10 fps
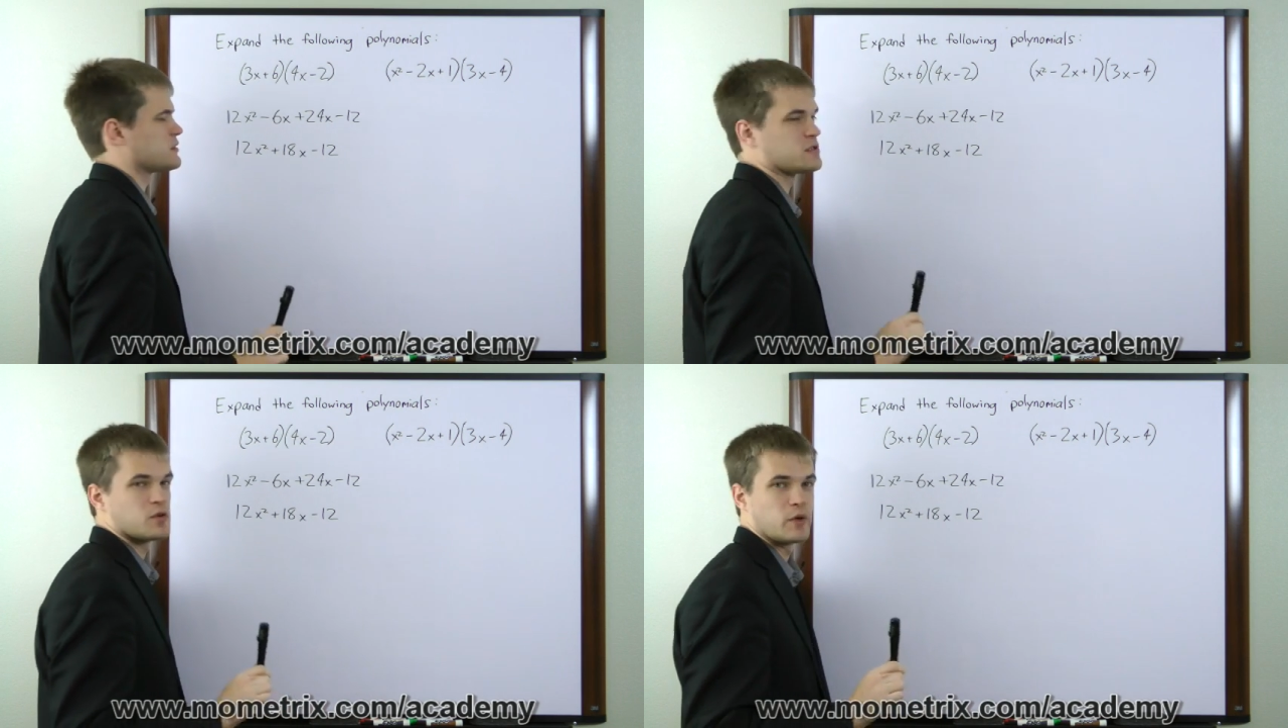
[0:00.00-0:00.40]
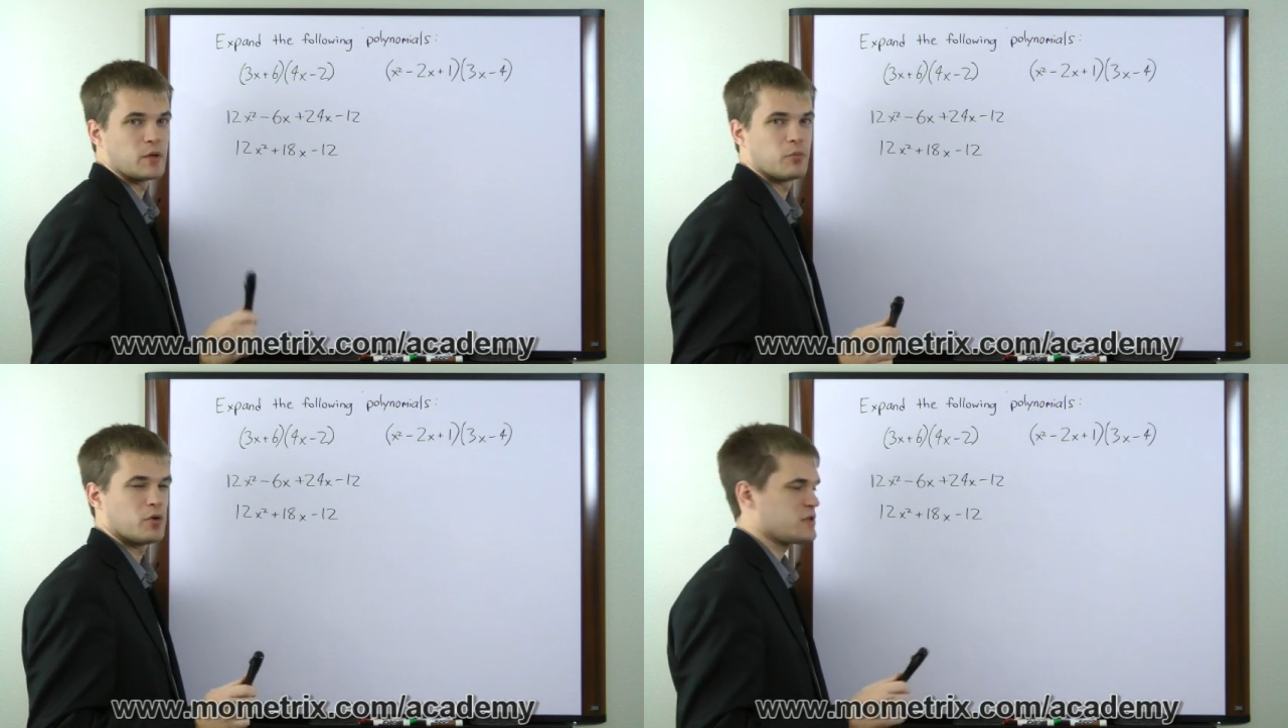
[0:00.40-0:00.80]
so we
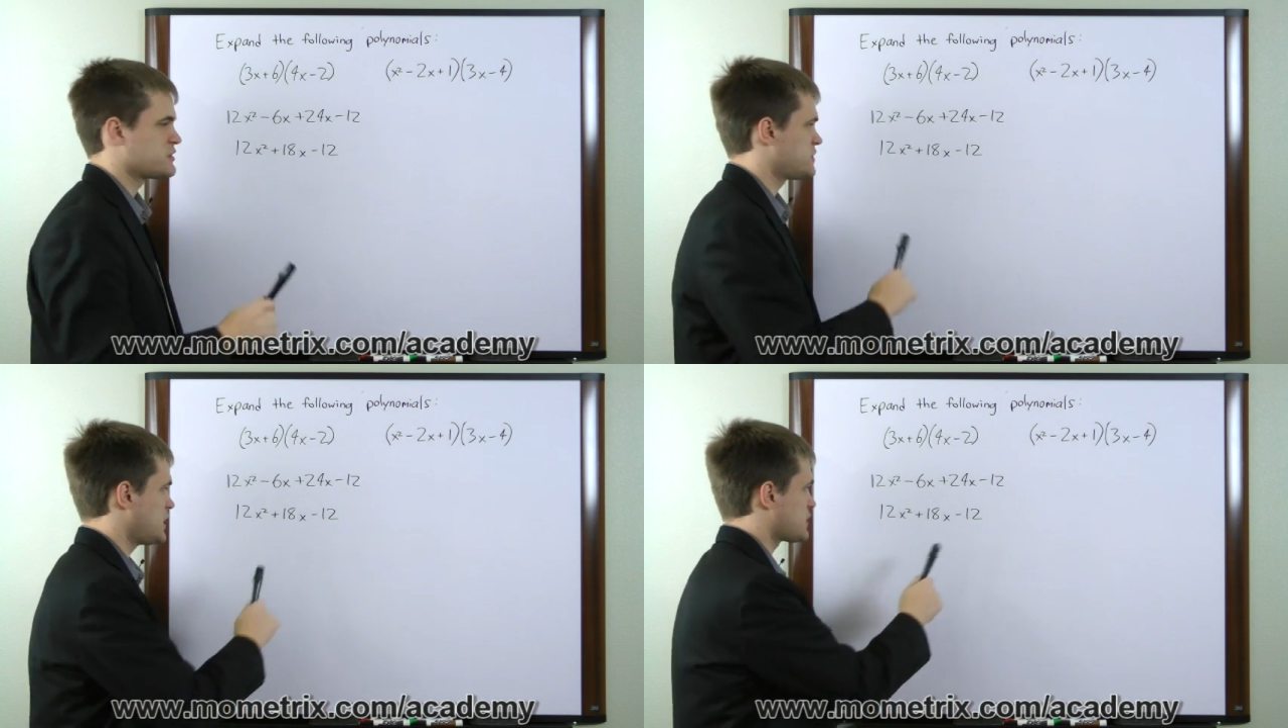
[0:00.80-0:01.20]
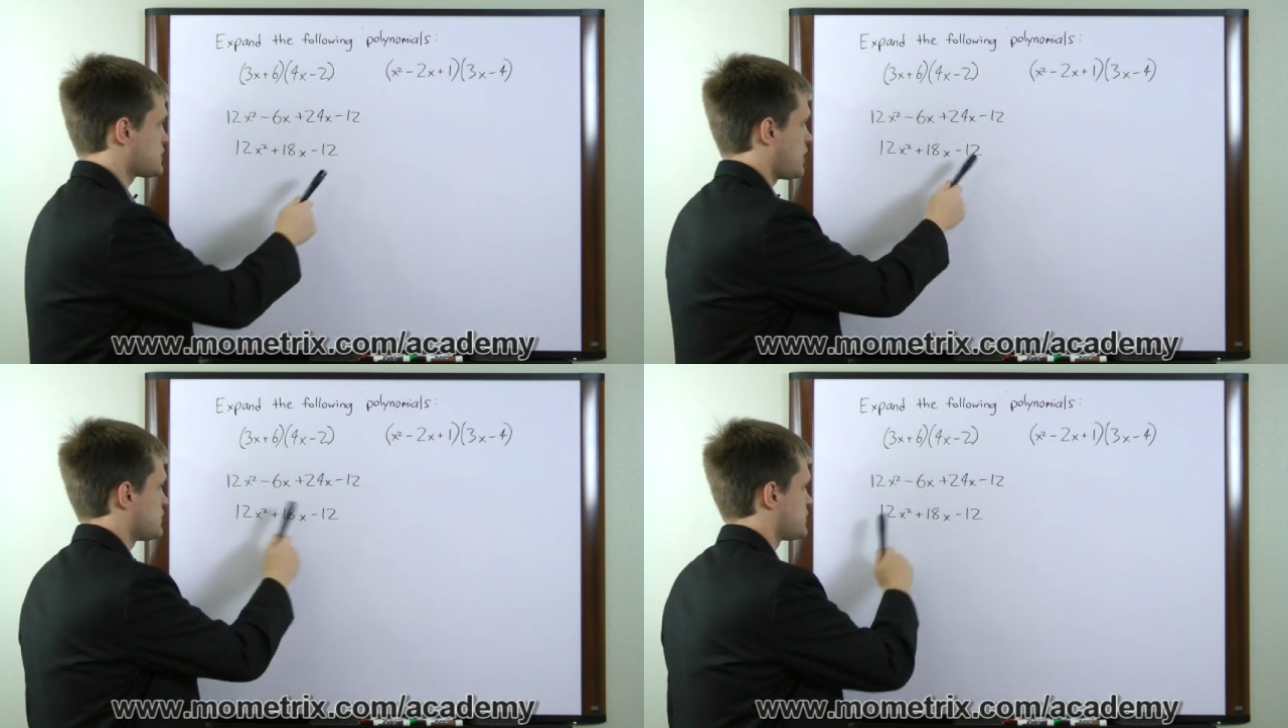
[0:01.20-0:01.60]
can pull a
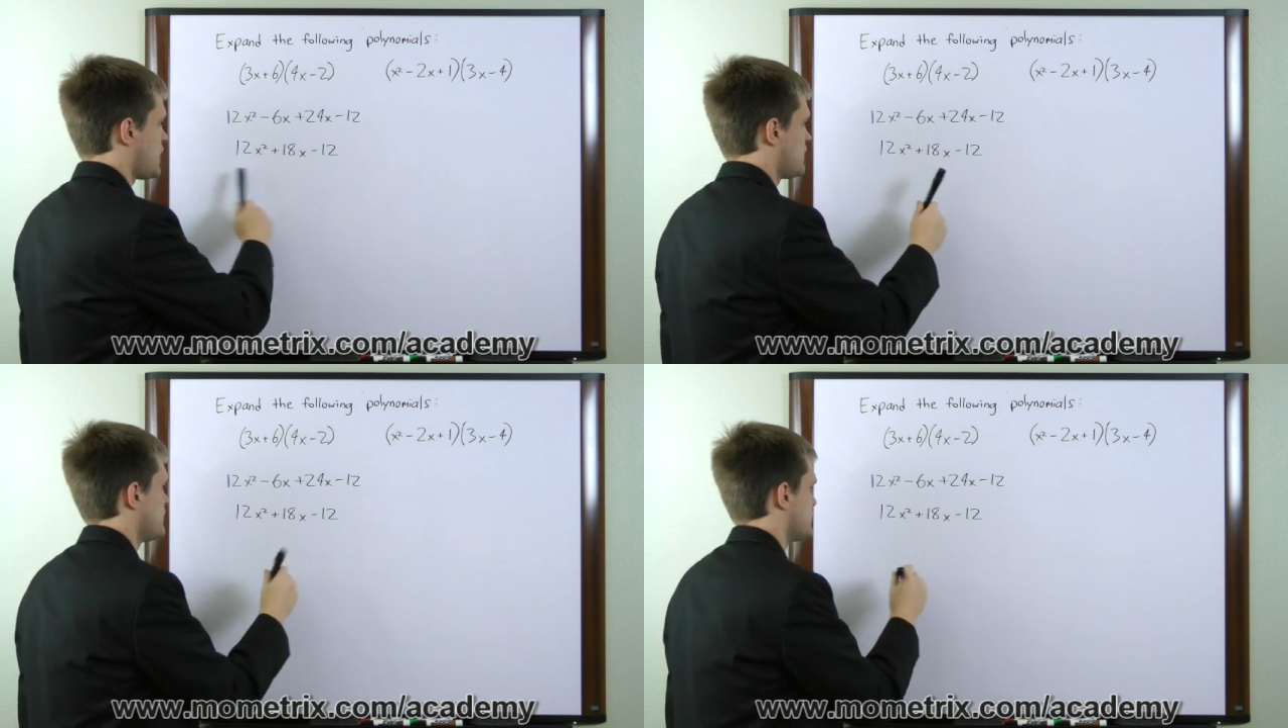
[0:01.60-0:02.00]
6 outside of